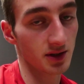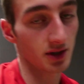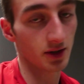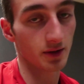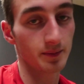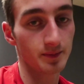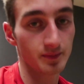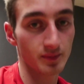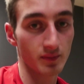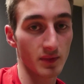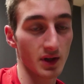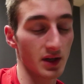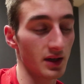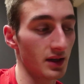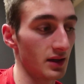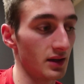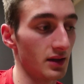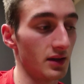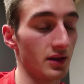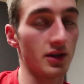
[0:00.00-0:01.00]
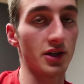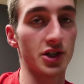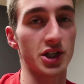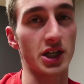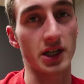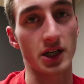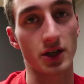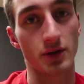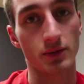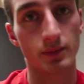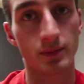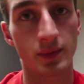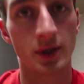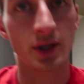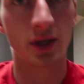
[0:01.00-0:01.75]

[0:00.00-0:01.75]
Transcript: so check it out.